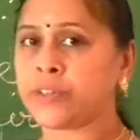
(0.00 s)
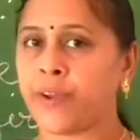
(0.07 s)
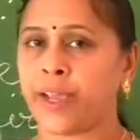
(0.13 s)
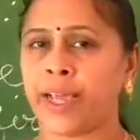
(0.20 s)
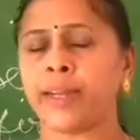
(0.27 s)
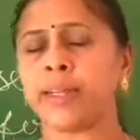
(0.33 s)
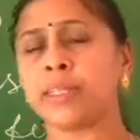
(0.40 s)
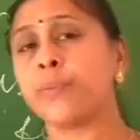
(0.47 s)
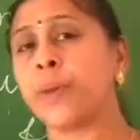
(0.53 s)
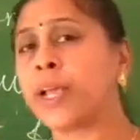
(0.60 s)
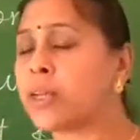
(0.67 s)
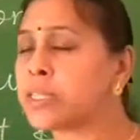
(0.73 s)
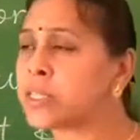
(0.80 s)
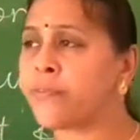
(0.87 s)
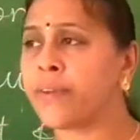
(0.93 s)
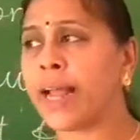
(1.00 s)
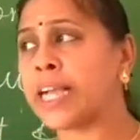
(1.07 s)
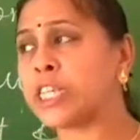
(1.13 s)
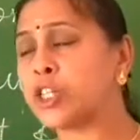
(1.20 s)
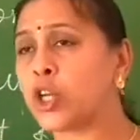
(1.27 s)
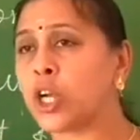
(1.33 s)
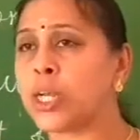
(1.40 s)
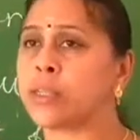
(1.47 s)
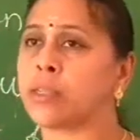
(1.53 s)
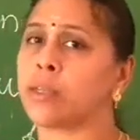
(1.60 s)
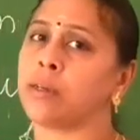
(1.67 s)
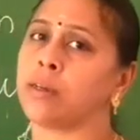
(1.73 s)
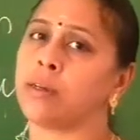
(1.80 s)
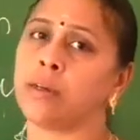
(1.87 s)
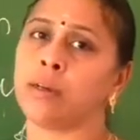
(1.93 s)
fire. It's because of natural
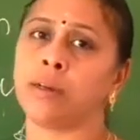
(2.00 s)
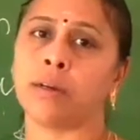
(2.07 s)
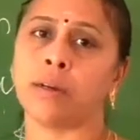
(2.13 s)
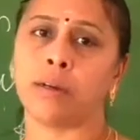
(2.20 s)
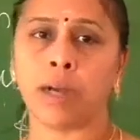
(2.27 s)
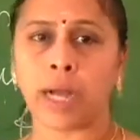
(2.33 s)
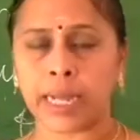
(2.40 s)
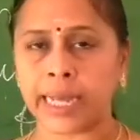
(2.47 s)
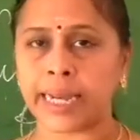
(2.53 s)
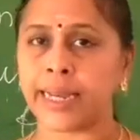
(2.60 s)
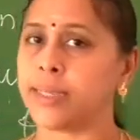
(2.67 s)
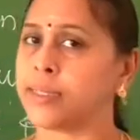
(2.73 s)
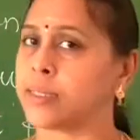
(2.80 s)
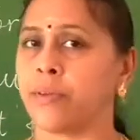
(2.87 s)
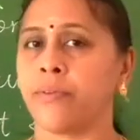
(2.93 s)
occurrence.